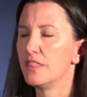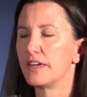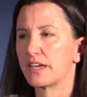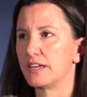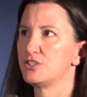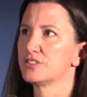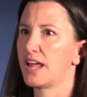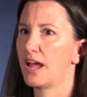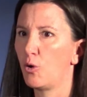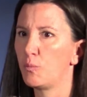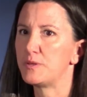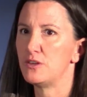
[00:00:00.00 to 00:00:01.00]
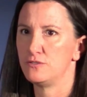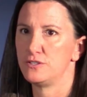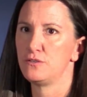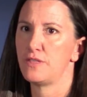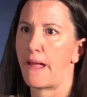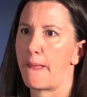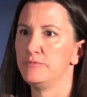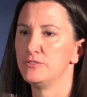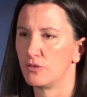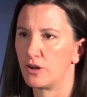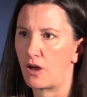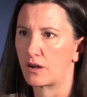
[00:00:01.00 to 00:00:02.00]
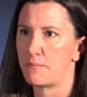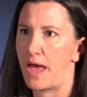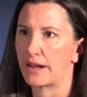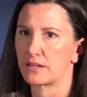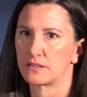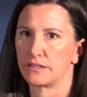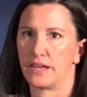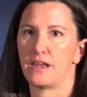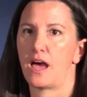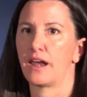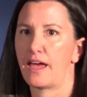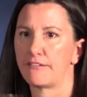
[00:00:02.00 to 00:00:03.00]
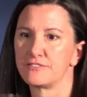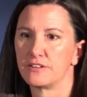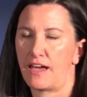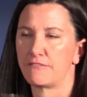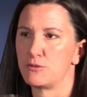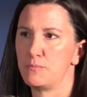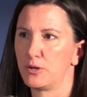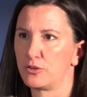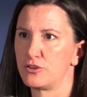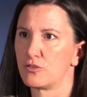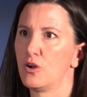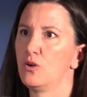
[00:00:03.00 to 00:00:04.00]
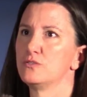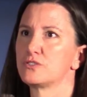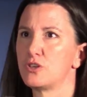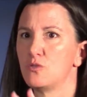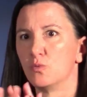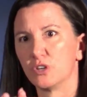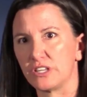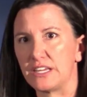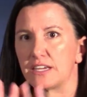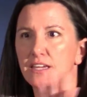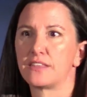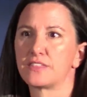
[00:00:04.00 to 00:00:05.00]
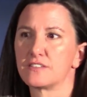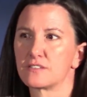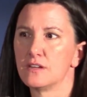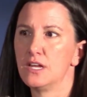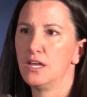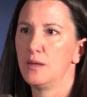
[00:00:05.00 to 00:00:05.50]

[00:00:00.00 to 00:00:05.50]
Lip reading: that can just help you do that and do it automatically and not have to have you build your own, so you really can get this